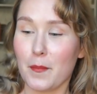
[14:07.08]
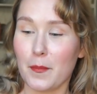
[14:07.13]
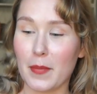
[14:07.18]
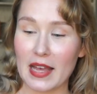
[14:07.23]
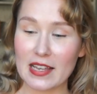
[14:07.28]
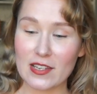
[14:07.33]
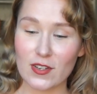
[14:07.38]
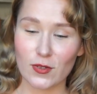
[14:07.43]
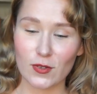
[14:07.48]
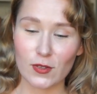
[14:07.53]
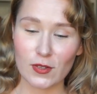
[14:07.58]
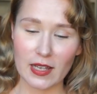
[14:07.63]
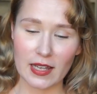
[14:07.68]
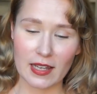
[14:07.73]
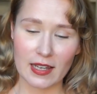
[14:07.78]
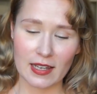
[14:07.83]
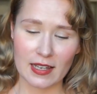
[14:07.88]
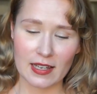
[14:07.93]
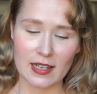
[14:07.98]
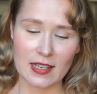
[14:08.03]
Petal
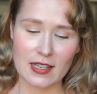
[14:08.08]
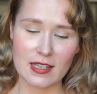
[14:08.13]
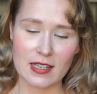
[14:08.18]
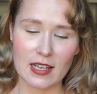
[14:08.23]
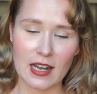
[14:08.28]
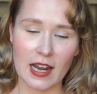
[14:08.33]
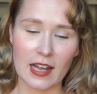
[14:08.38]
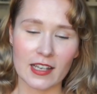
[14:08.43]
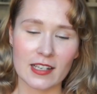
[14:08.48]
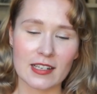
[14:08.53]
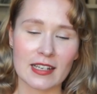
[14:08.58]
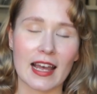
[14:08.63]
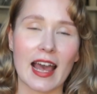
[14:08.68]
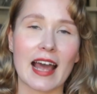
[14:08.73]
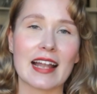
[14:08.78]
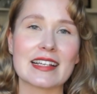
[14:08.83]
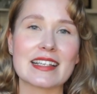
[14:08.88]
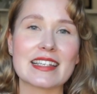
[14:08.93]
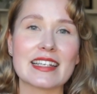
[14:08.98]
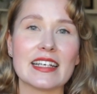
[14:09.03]
is like an
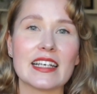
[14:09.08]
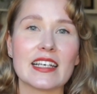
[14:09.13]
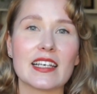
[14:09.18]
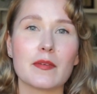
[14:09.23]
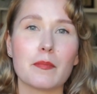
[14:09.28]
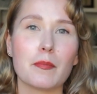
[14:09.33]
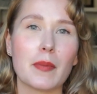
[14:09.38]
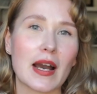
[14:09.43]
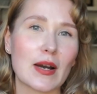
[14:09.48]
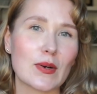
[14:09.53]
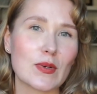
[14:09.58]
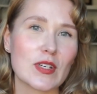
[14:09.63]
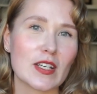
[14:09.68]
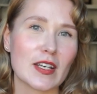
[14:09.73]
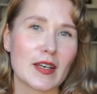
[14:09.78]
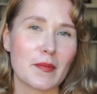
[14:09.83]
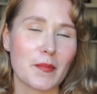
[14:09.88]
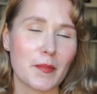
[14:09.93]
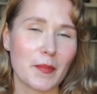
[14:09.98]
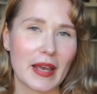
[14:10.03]
antique
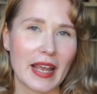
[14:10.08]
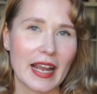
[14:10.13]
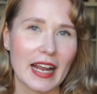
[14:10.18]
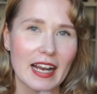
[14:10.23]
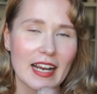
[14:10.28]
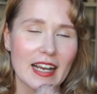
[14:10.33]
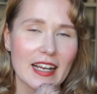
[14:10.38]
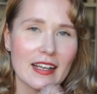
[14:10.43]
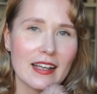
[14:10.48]
powder pink,